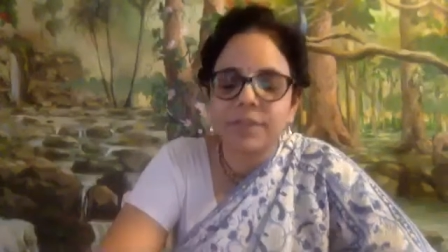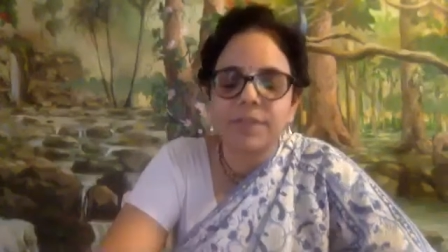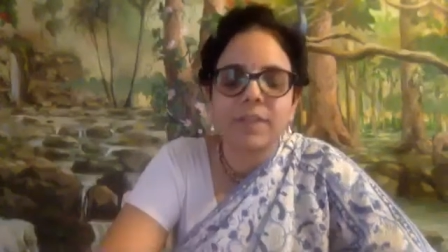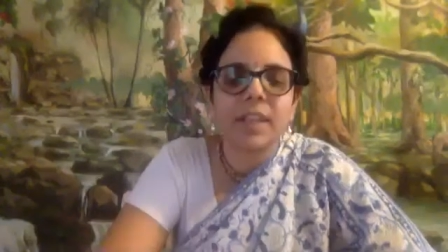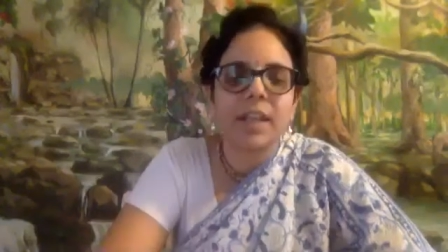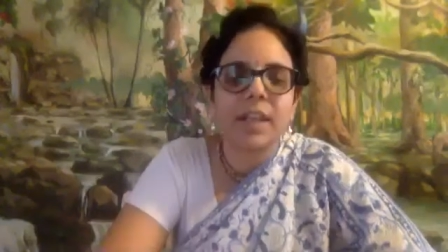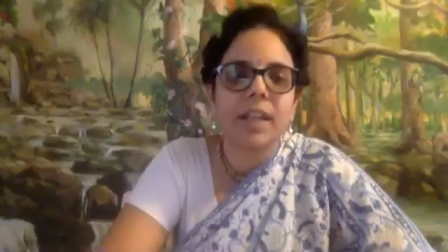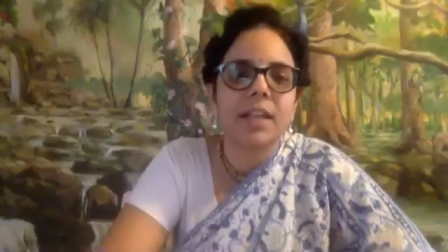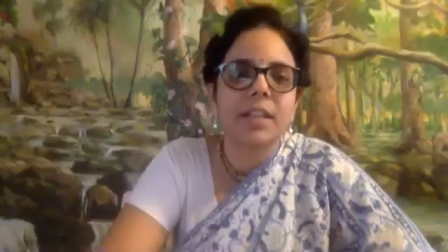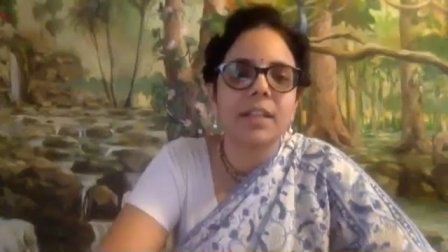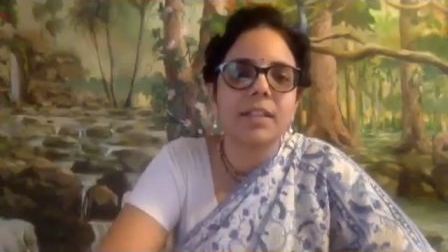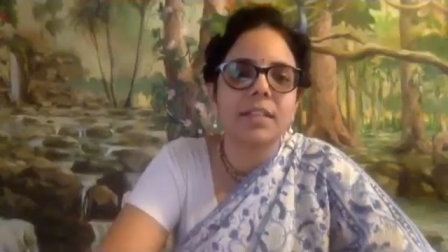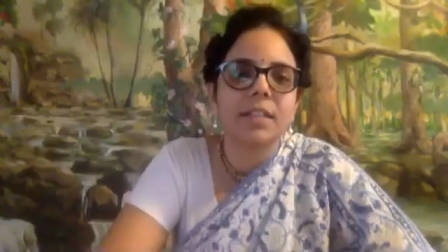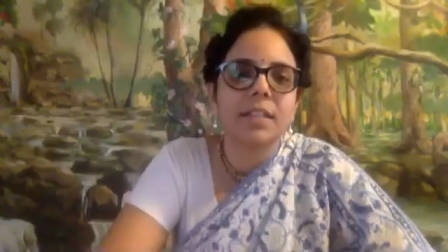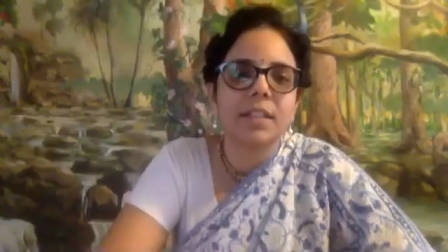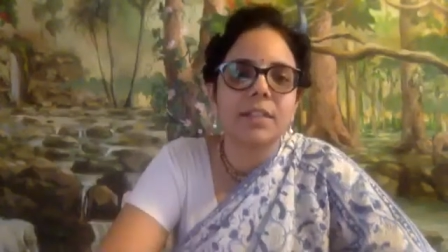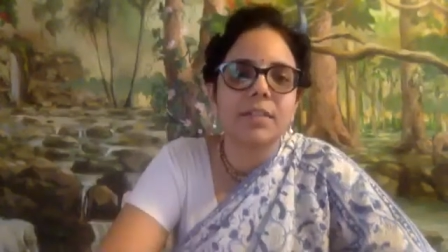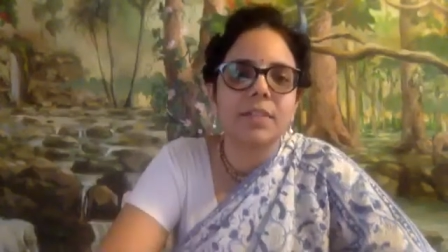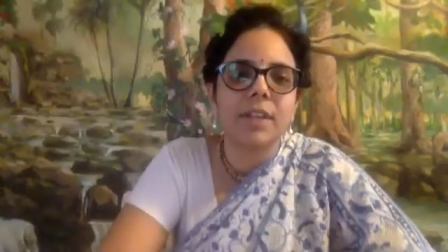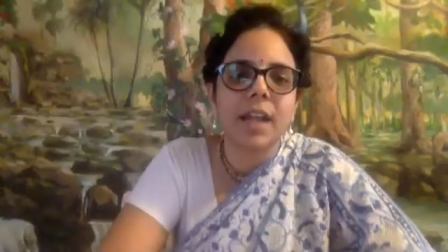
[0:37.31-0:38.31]
that
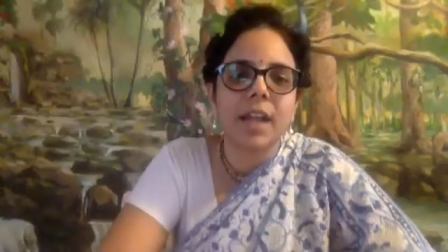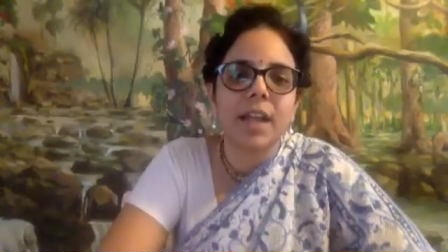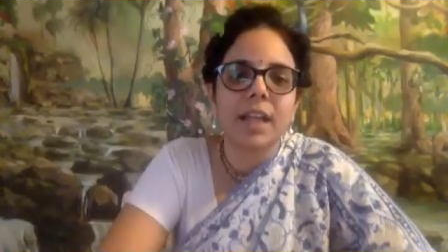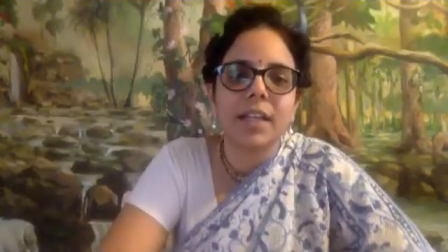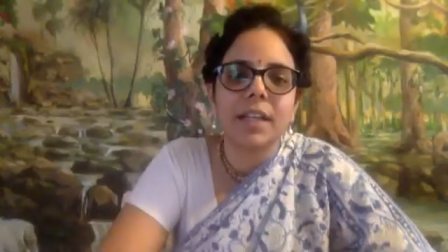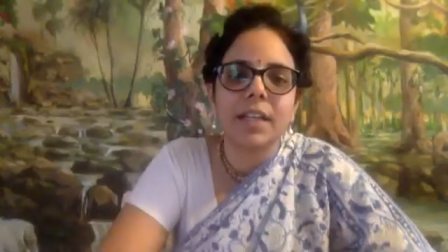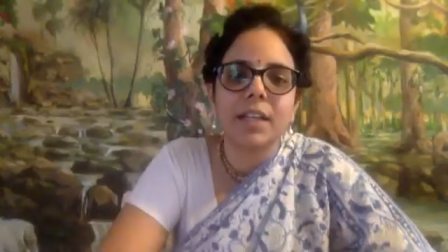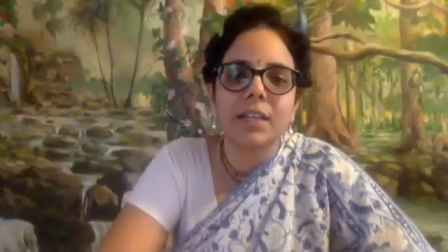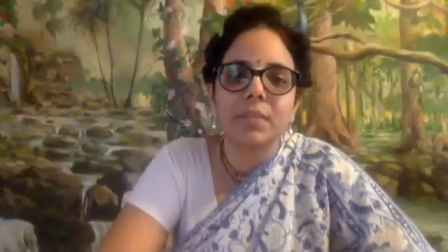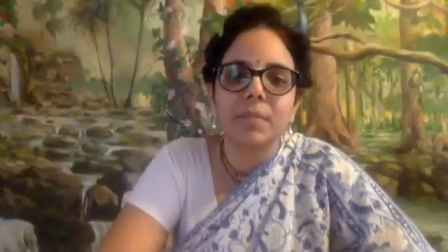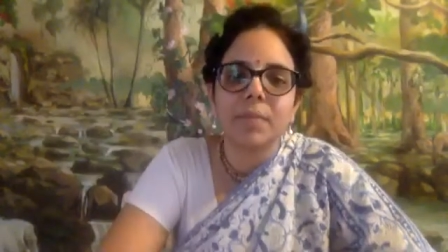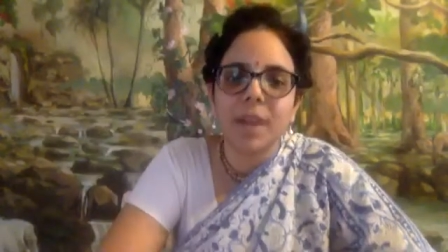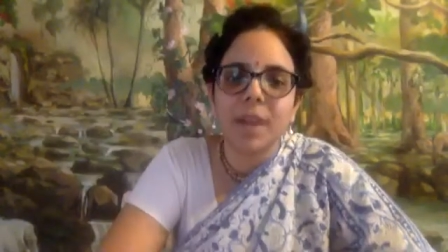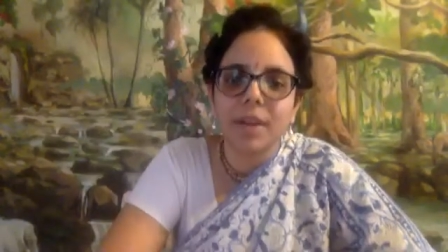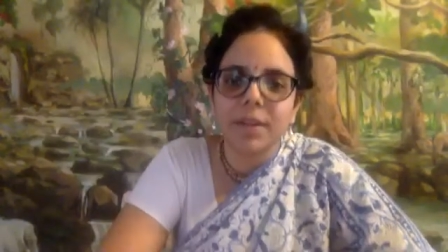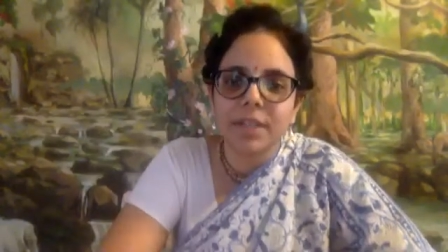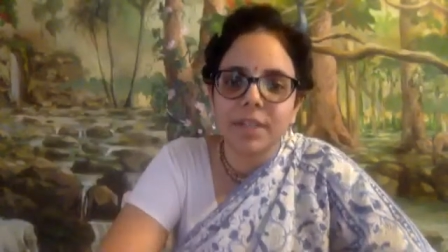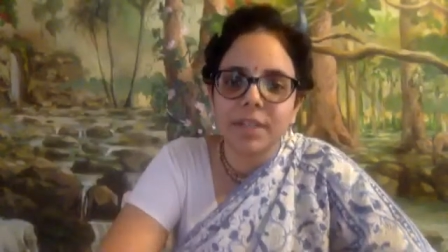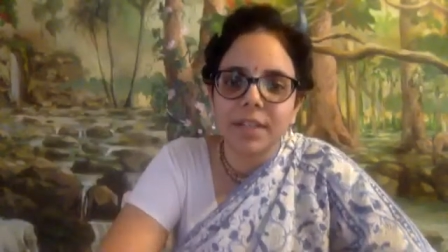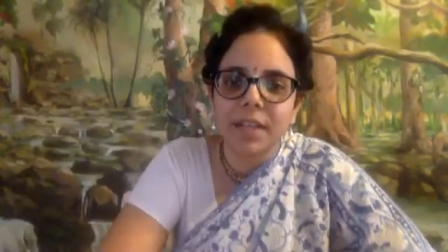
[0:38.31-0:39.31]
when I get
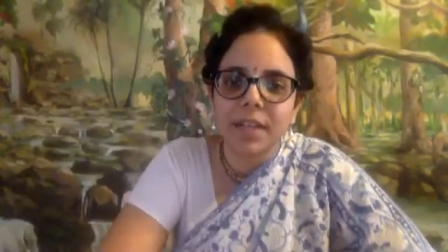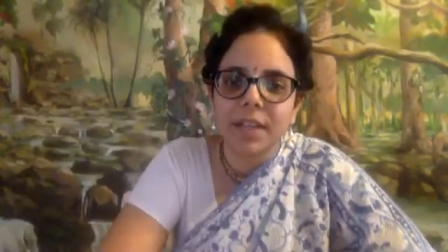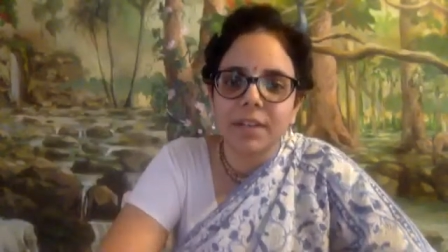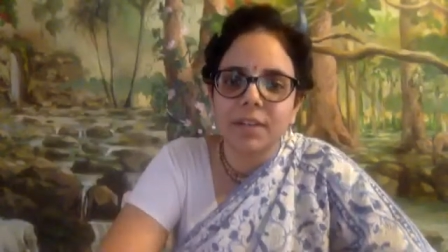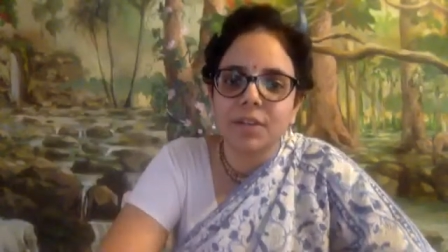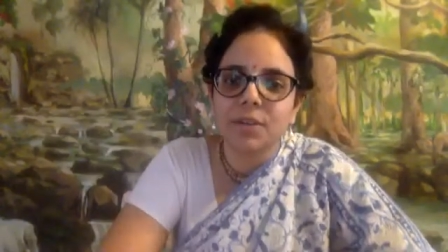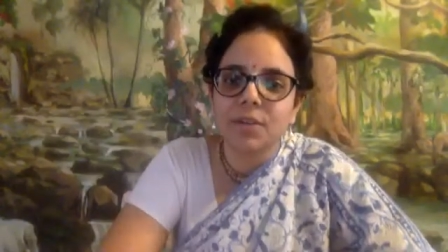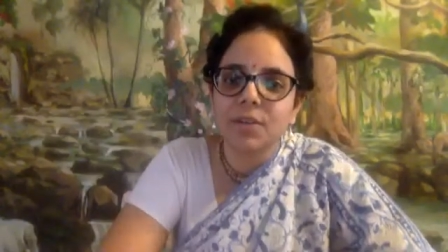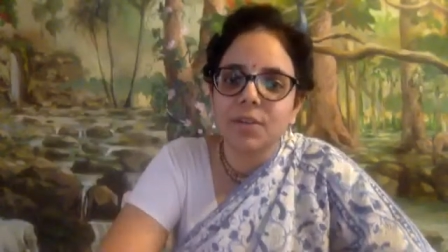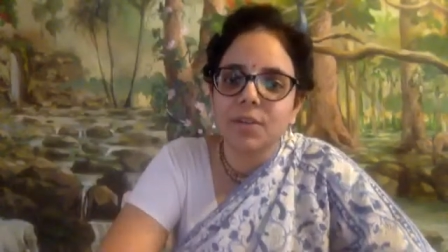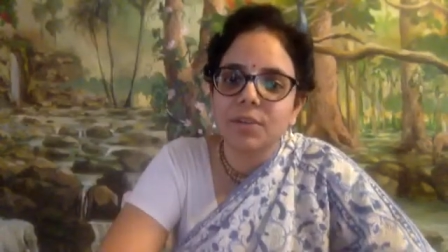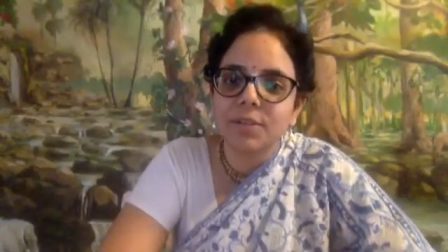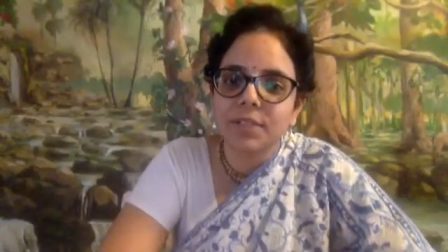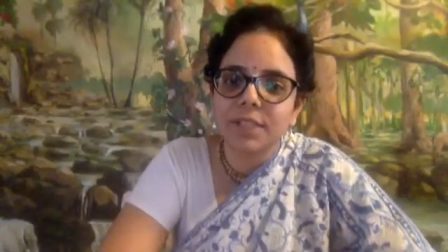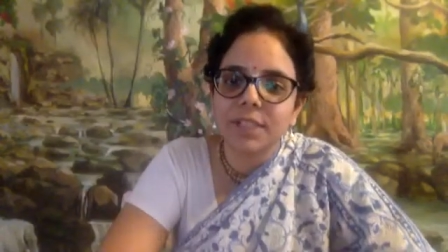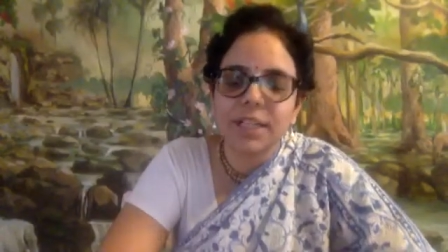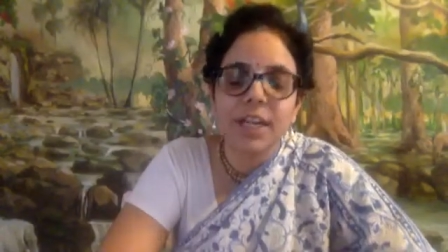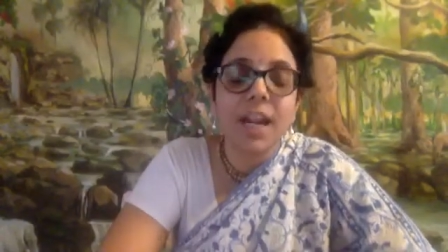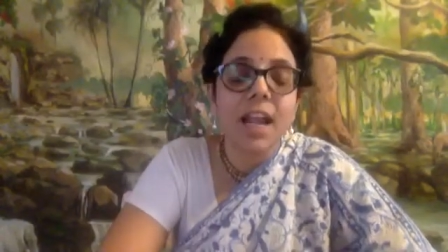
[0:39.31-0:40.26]
married, I'll grow older.